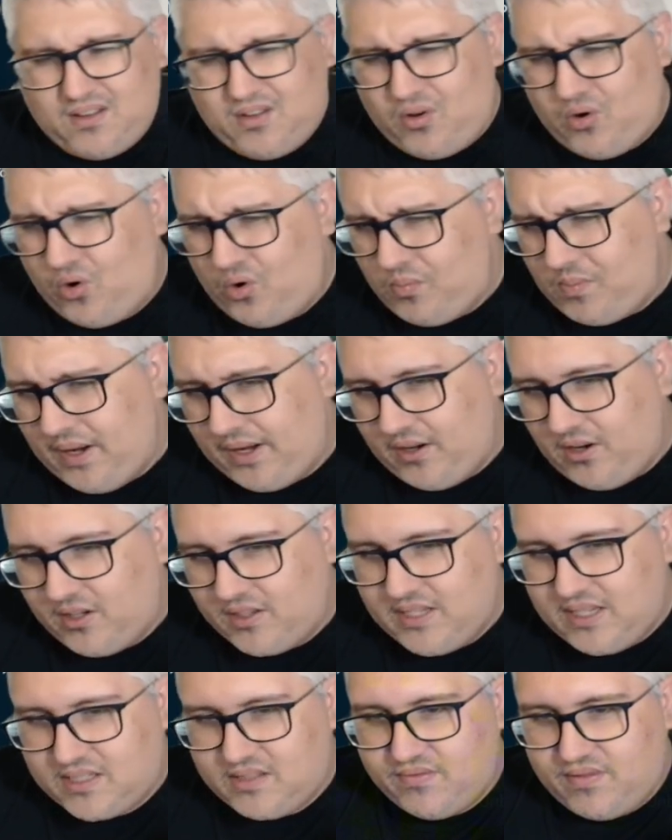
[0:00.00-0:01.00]
Oh my god,
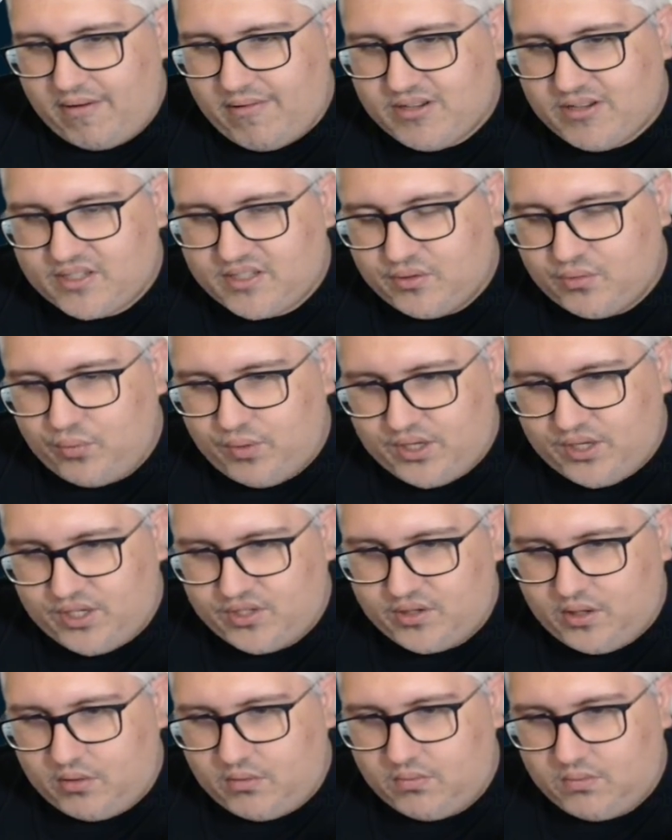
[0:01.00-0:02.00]
that's very
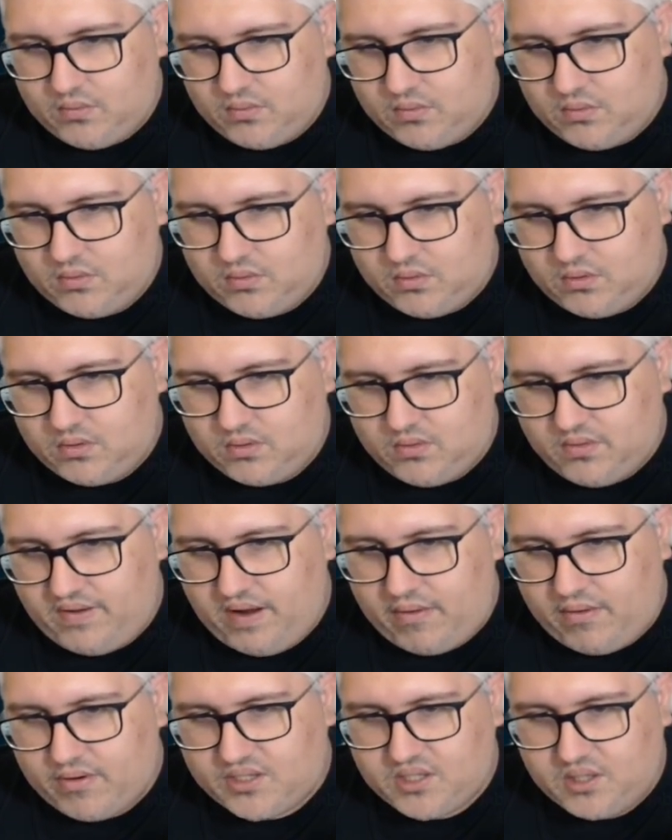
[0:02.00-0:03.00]
situational.
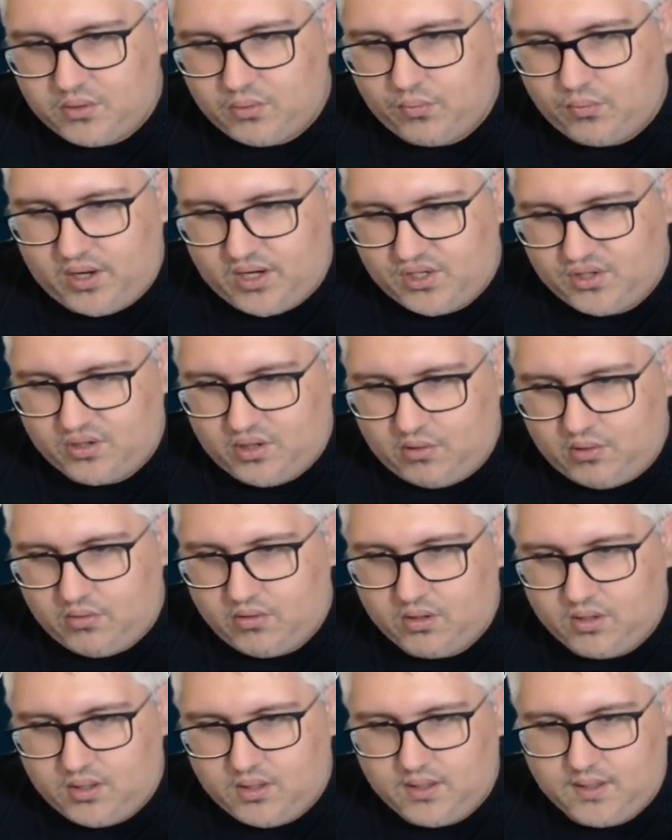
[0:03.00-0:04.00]
Very situational.
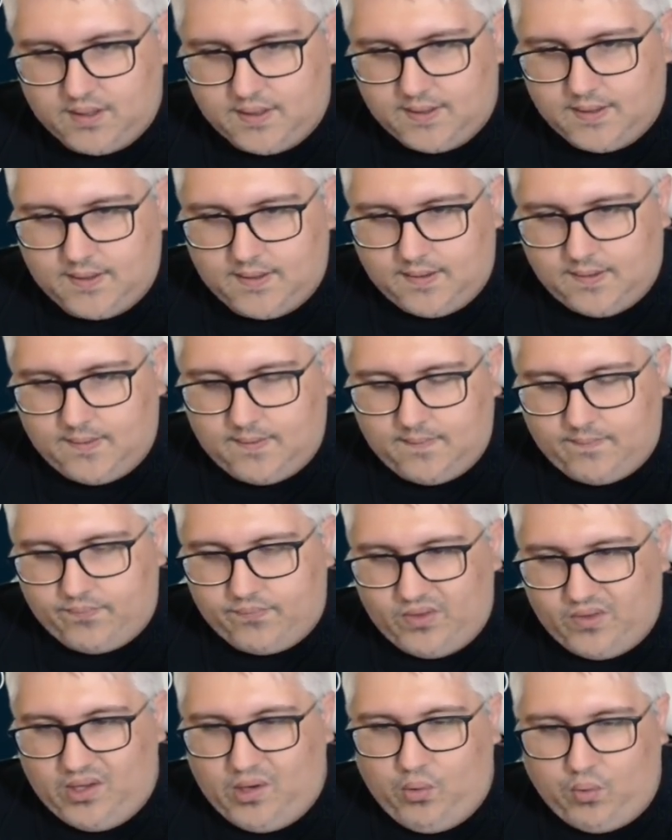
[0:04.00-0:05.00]

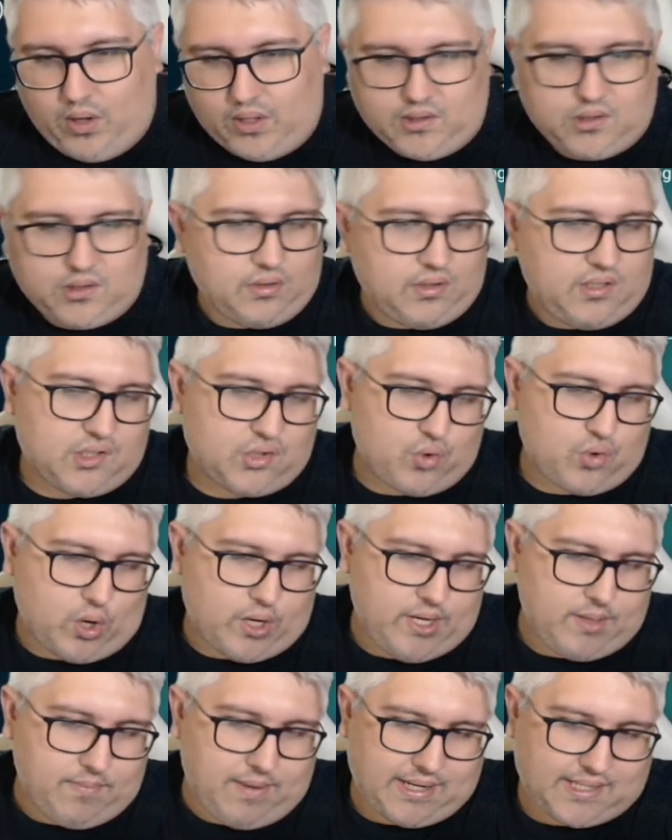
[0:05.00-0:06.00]
You want to destroy
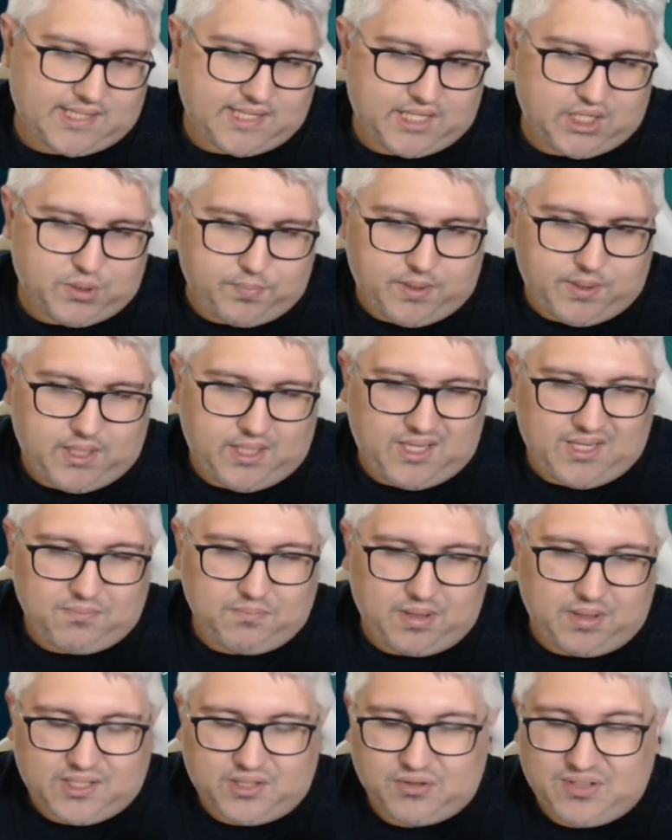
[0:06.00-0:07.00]
the max HP,
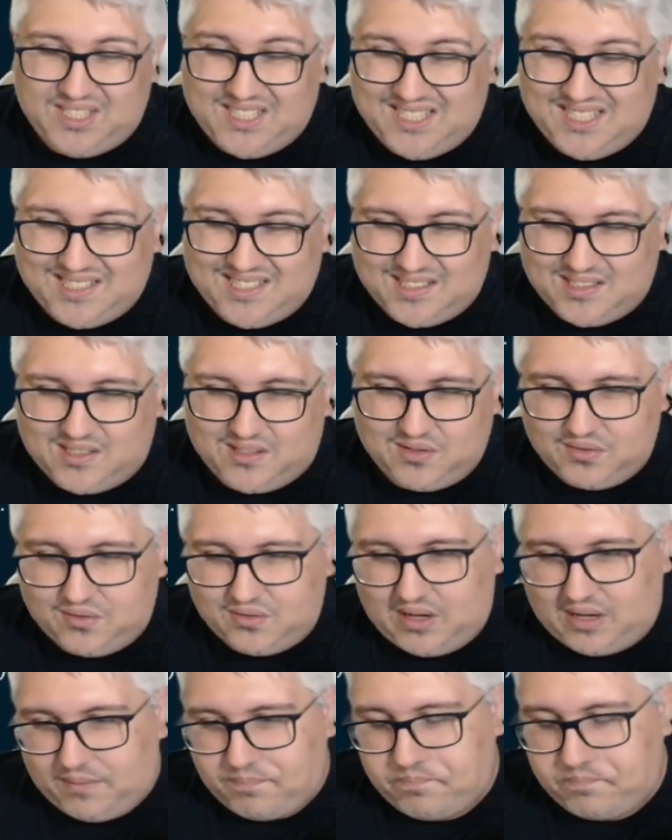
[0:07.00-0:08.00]
but you need
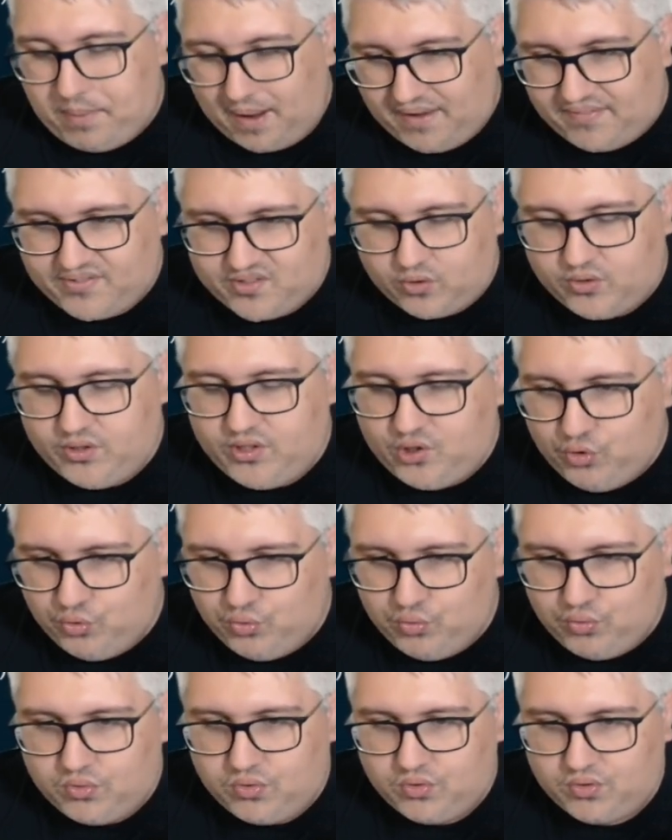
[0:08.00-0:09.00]
buffs on
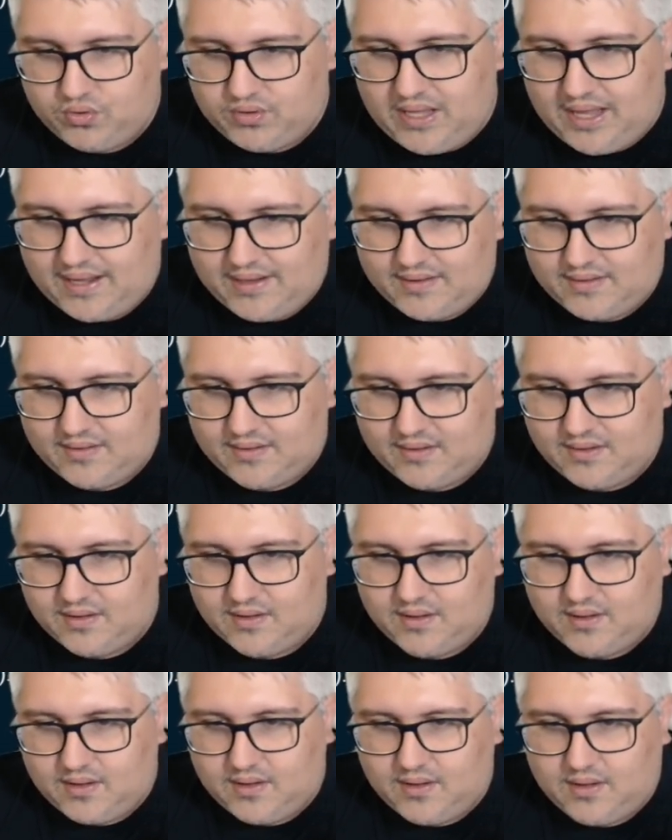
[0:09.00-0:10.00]
you to that.
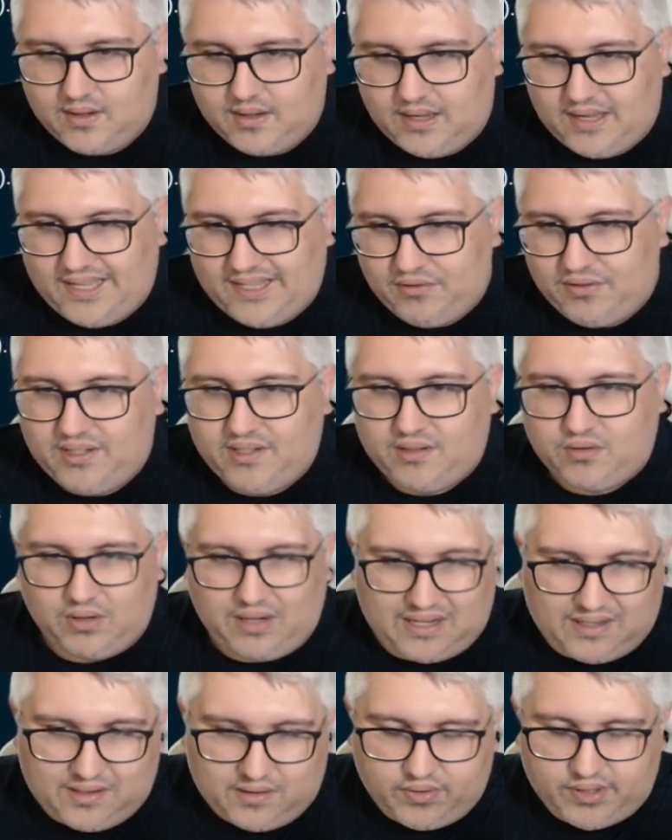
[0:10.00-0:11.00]
And you need to
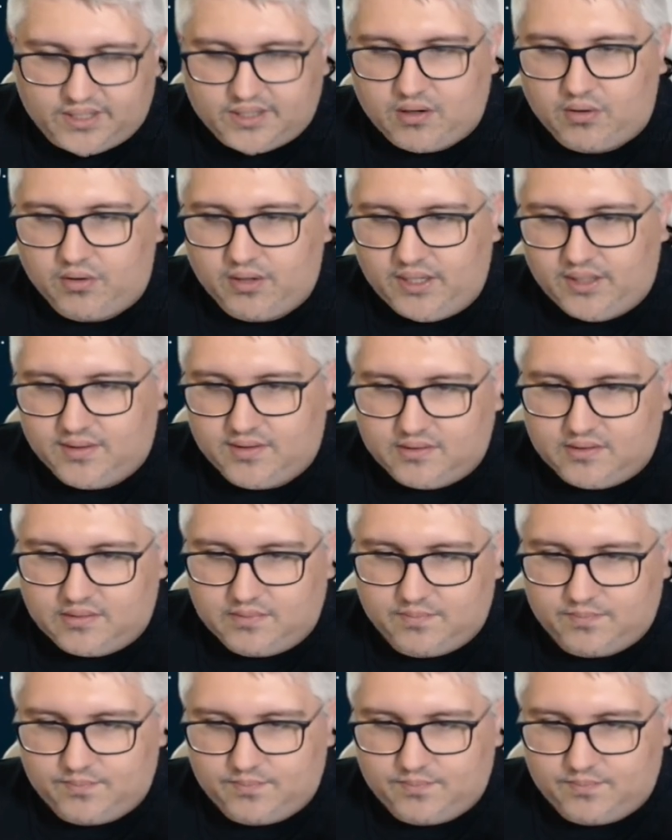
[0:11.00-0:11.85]
land critical hits.